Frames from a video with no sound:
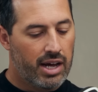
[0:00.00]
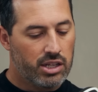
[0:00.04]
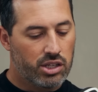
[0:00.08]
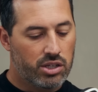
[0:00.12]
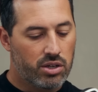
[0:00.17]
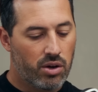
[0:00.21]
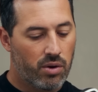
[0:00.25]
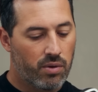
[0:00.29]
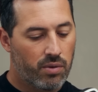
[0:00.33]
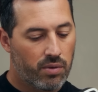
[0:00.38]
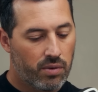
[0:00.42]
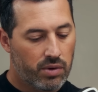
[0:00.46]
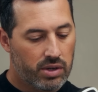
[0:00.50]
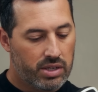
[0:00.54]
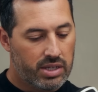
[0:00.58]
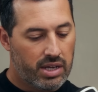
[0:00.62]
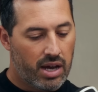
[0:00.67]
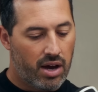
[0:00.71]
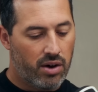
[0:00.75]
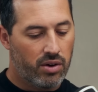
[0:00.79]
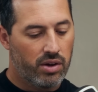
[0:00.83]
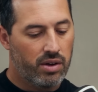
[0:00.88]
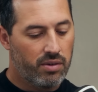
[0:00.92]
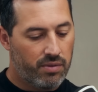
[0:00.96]
And so
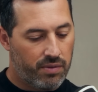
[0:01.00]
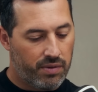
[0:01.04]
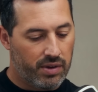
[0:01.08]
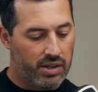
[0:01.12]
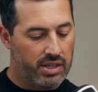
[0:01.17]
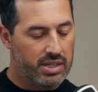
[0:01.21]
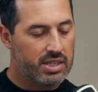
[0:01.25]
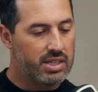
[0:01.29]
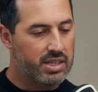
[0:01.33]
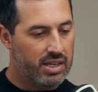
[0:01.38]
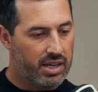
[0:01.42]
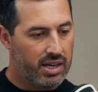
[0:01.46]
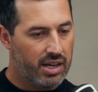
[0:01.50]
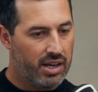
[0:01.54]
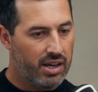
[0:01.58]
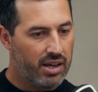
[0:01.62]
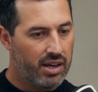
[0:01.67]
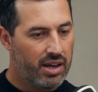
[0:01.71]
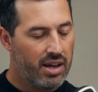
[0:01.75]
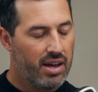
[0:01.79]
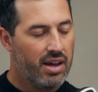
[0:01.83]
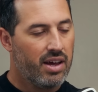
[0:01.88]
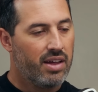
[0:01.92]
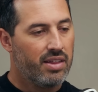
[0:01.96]
telling
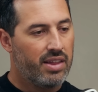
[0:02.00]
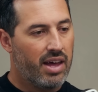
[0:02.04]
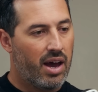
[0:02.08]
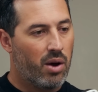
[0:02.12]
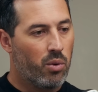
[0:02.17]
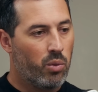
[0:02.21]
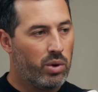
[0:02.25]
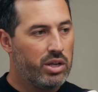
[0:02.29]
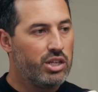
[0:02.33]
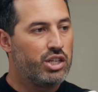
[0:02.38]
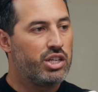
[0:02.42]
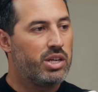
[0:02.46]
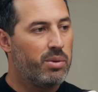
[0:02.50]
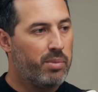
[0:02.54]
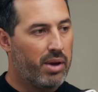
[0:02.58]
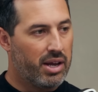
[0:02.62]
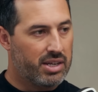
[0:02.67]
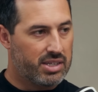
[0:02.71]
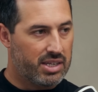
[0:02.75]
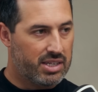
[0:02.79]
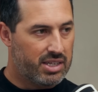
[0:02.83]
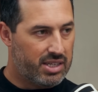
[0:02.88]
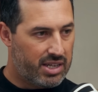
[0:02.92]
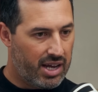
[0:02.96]
Felicity that when she
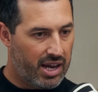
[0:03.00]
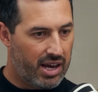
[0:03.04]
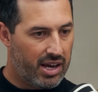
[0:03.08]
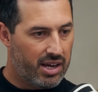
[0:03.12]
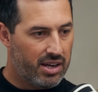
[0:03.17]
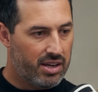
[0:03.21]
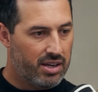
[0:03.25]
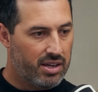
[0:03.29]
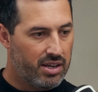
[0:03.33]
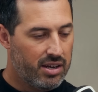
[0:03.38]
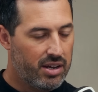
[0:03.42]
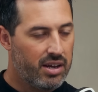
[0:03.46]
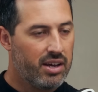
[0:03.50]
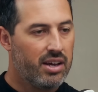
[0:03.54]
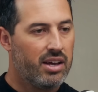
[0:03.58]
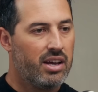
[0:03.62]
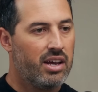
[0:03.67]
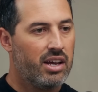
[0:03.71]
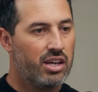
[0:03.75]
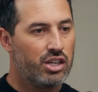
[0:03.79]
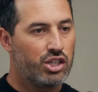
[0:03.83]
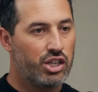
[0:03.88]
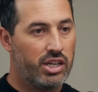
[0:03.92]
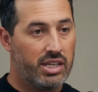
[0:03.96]
makes a stand,
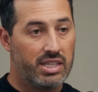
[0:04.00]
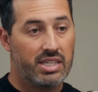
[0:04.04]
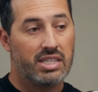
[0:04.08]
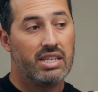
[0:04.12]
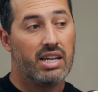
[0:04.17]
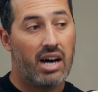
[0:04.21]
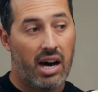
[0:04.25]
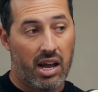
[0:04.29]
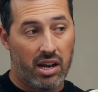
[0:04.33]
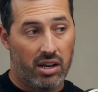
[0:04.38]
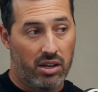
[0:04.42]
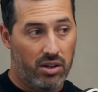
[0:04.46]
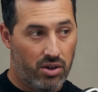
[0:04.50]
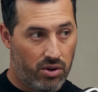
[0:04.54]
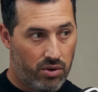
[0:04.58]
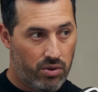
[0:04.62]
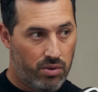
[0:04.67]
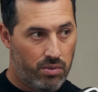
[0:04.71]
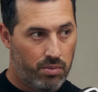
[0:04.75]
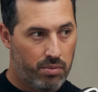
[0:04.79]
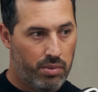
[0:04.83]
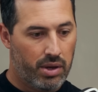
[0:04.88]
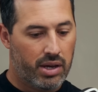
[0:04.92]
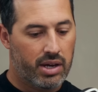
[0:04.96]
she's not
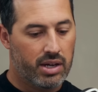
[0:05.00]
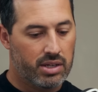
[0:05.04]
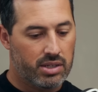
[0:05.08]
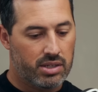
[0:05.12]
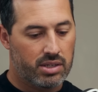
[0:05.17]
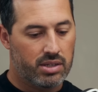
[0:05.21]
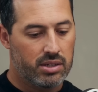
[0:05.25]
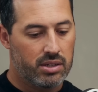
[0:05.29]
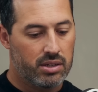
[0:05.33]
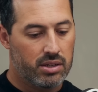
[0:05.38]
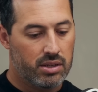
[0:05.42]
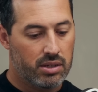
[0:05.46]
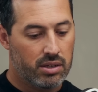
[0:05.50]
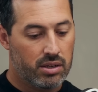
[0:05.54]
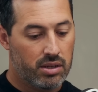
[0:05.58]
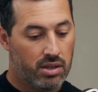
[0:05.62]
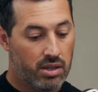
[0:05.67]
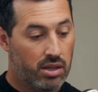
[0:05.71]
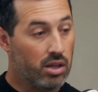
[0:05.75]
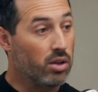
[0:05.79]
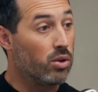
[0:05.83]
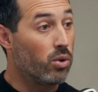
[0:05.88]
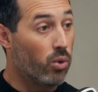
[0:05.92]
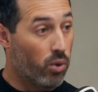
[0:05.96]
alone, because
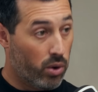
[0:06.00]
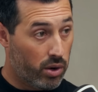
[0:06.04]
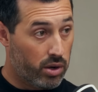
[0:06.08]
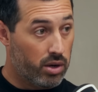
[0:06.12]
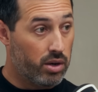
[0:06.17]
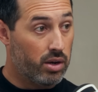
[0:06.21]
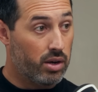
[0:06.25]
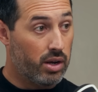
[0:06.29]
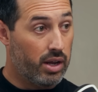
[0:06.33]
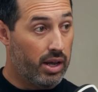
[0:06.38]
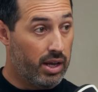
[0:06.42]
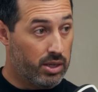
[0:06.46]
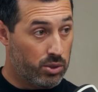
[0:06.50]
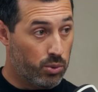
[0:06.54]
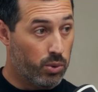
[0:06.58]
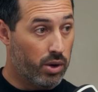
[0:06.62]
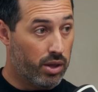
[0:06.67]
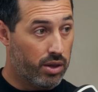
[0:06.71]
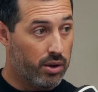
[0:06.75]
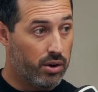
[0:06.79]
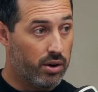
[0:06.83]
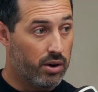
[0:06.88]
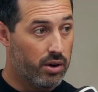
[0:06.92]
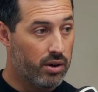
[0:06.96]
the Lord is
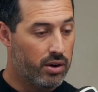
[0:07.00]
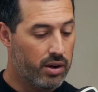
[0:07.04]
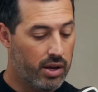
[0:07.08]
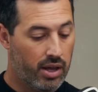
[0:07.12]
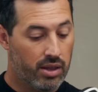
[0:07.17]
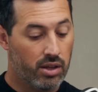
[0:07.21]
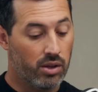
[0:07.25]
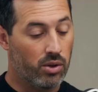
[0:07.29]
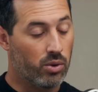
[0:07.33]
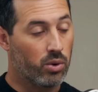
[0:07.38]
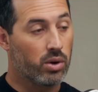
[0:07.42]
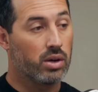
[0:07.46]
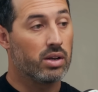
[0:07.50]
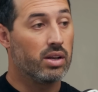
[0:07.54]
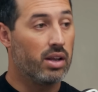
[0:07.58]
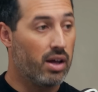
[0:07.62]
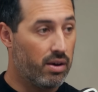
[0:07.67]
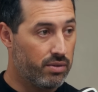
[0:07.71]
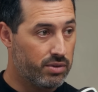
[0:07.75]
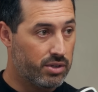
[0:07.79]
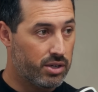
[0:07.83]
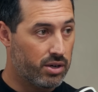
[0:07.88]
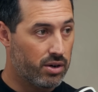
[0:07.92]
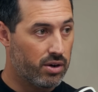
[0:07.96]
with her, and the Lord
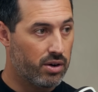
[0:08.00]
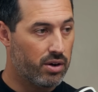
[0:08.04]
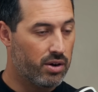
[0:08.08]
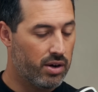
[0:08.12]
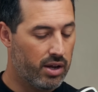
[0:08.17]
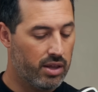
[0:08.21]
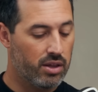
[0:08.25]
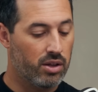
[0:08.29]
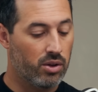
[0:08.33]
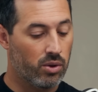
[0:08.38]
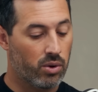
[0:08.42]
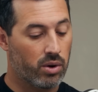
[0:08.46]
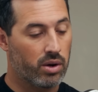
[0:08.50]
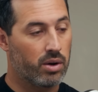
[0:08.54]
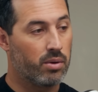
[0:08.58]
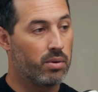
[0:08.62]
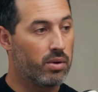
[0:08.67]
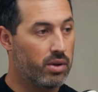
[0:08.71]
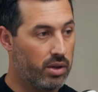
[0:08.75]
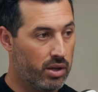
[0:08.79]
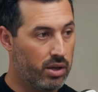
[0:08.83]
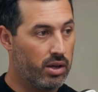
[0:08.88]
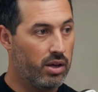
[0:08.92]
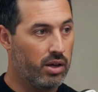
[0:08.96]
loves her, and the Lord
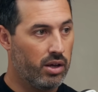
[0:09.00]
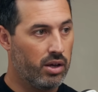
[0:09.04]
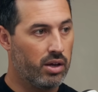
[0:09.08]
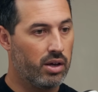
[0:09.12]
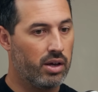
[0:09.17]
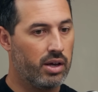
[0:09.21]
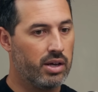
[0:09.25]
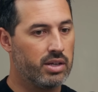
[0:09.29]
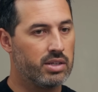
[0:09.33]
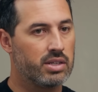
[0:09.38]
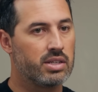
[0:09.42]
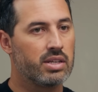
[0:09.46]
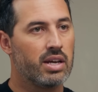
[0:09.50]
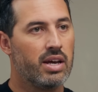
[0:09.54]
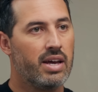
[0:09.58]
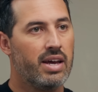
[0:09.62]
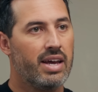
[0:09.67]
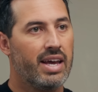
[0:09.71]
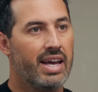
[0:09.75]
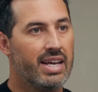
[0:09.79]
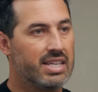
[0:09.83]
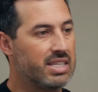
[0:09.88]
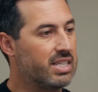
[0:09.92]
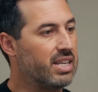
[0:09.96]
is
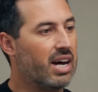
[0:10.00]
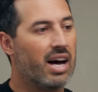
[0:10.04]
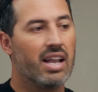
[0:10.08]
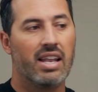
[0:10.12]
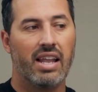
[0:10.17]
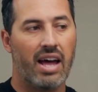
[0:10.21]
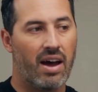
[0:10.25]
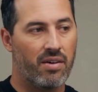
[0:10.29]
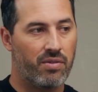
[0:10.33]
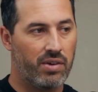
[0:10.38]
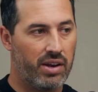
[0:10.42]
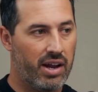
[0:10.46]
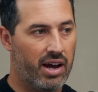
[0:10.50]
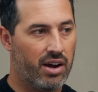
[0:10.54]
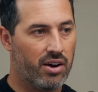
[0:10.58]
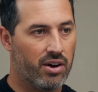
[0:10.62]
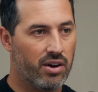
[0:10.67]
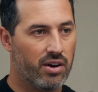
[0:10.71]
not laughing at